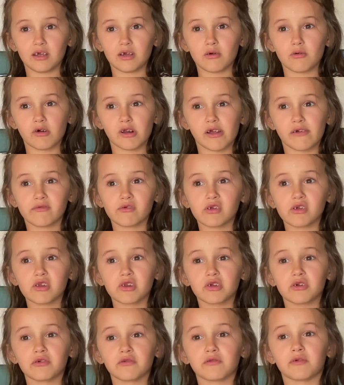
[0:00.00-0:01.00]
Whatever you
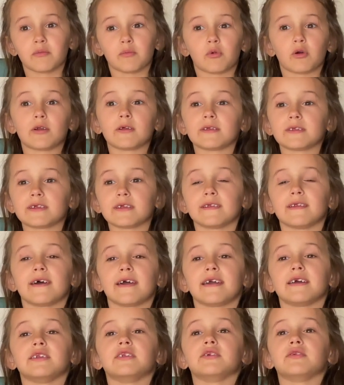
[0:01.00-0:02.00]
do from morning to
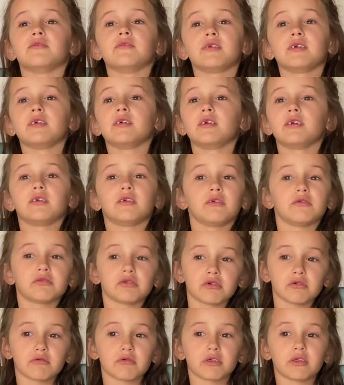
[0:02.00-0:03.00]
night, you
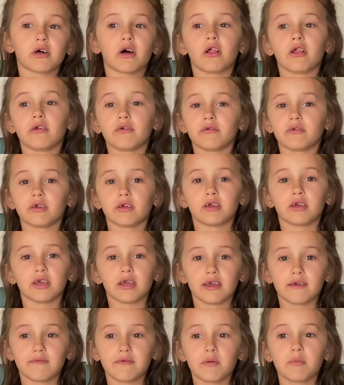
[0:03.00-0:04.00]
do with all.
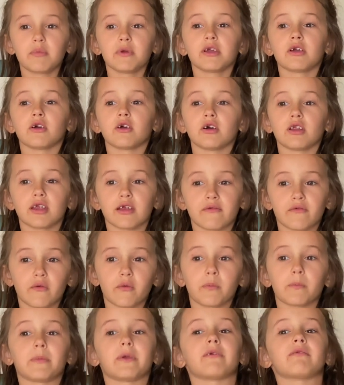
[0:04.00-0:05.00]
If it be good, if
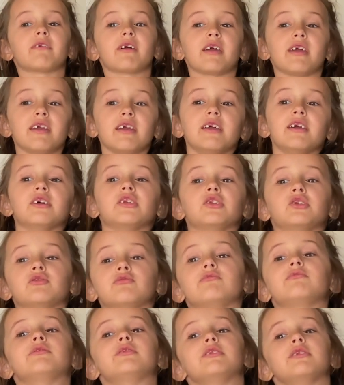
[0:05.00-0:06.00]
it be right, do
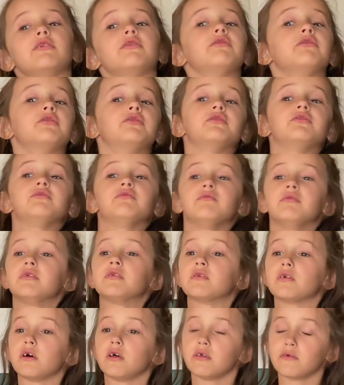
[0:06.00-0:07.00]
what you do with
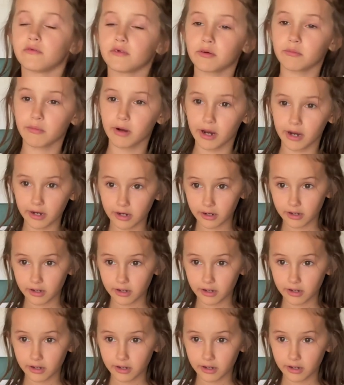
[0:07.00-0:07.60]
all of your might.